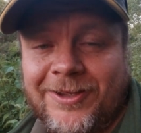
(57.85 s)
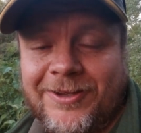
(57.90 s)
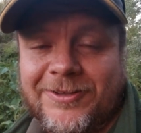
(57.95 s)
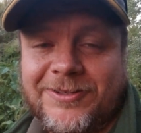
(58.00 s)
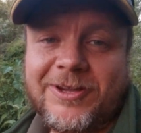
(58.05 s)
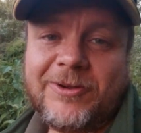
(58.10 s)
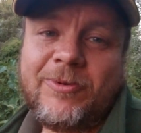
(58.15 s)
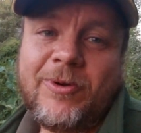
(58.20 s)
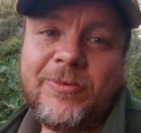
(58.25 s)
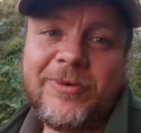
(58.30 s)

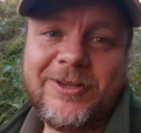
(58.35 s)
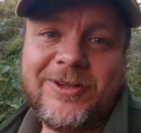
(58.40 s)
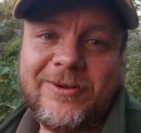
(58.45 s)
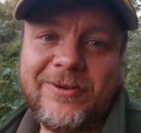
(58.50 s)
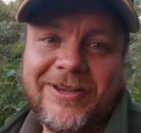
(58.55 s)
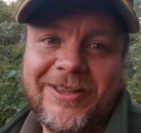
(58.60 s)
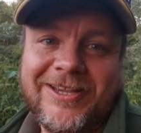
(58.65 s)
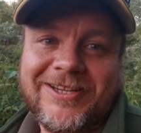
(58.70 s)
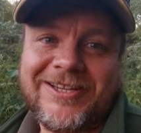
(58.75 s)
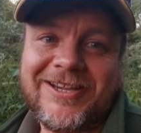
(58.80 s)
So what are we
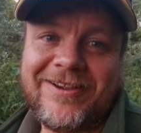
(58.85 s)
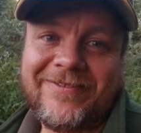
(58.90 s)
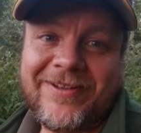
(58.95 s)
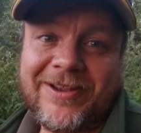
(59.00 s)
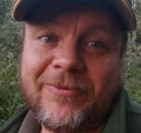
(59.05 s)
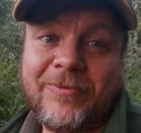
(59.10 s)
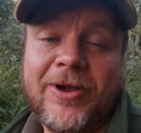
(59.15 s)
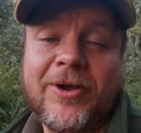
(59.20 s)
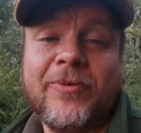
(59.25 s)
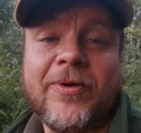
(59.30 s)
doing this
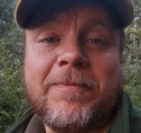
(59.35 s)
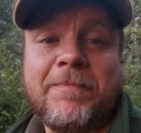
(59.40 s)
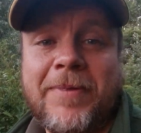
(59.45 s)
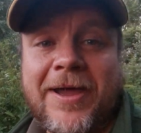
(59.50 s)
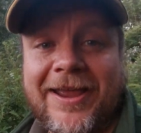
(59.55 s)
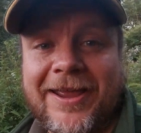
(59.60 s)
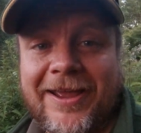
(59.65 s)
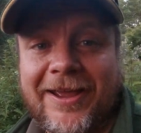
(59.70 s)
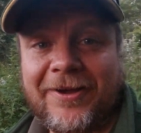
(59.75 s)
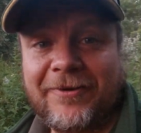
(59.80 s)
evening? Well, we're
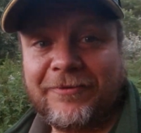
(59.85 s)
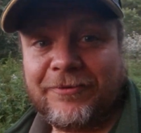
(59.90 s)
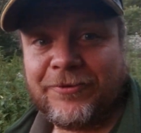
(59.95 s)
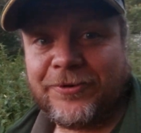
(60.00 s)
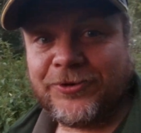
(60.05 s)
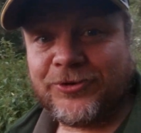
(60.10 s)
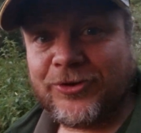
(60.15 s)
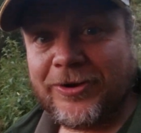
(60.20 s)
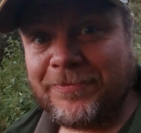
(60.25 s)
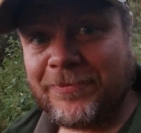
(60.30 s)
back out for
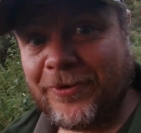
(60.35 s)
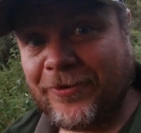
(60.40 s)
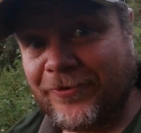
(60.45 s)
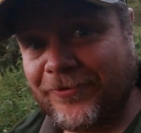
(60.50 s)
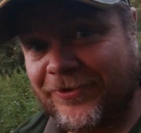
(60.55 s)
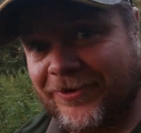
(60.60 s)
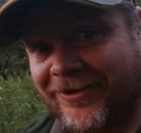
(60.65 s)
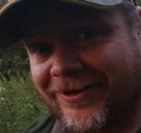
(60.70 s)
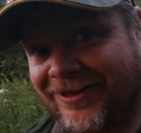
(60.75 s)
a trip on